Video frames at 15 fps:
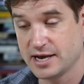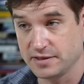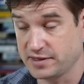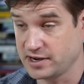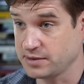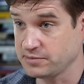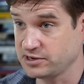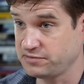
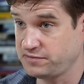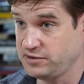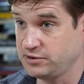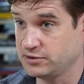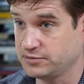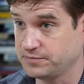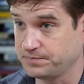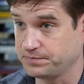then I'm going to
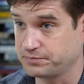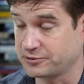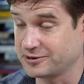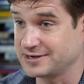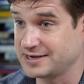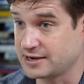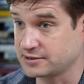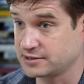feel
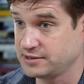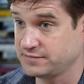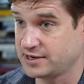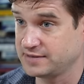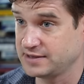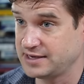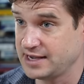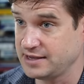productive
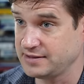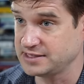on the daily